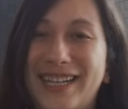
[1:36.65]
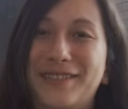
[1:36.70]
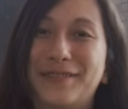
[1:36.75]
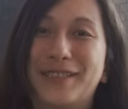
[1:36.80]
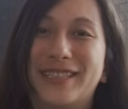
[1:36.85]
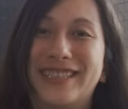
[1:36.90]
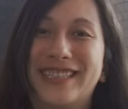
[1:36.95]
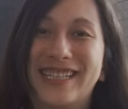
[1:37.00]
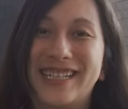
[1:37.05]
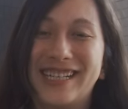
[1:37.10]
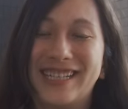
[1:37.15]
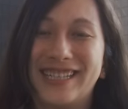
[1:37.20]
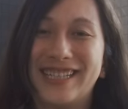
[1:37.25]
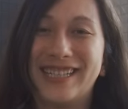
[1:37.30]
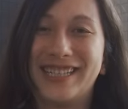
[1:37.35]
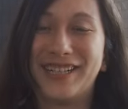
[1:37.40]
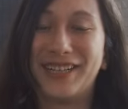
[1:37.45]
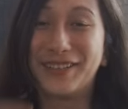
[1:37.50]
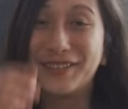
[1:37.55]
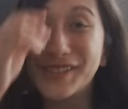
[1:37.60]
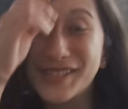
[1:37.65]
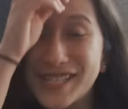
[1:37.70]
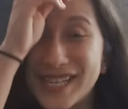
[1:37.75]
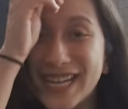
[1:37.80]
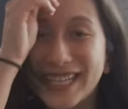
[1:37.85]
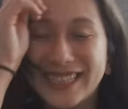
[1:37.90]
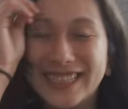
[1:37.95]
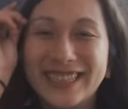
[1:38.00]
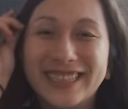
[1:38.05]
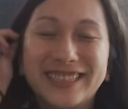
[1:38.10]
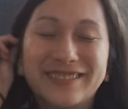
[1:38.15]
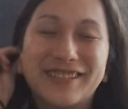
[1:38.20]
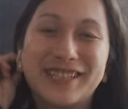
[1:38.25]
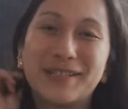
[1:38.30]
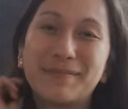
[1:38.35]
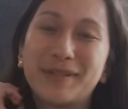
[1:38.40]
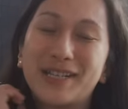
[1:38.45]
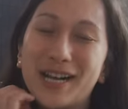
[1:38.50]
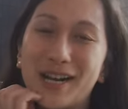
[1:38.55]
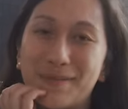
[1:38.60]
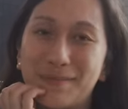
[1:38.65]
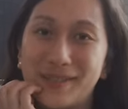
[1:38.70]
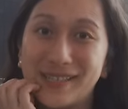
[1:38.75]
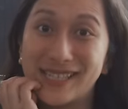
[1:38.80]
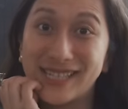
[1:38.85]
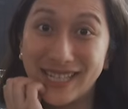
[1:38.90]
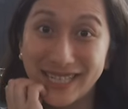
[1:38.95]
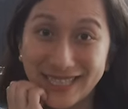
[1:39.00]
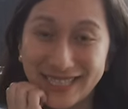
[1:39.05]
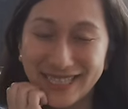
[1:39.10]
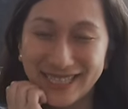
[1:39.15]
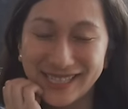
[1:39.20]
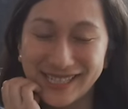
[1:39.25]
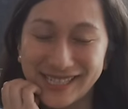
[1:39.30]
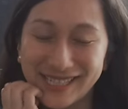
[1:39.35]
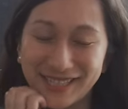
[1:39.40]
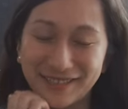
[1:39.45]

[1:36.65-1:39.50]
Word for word: I want to understand it. I want to become a scientist.